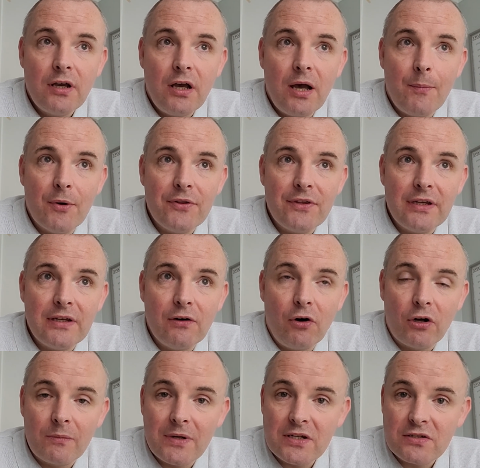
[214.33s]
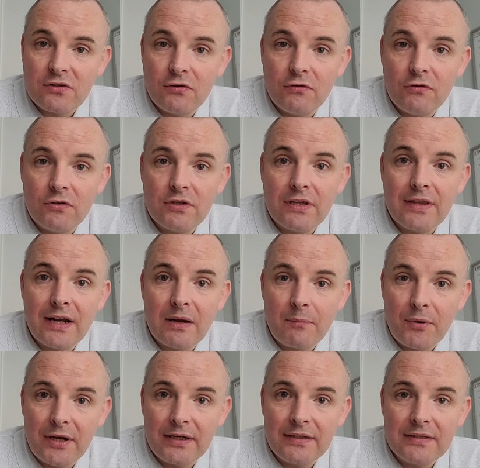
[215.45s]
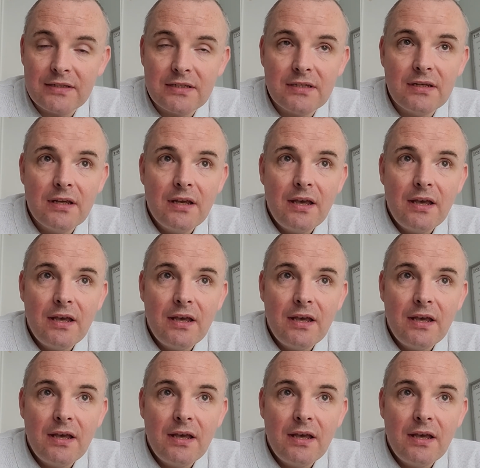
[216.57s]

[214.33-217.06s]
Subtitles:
about the automation tools that it brings,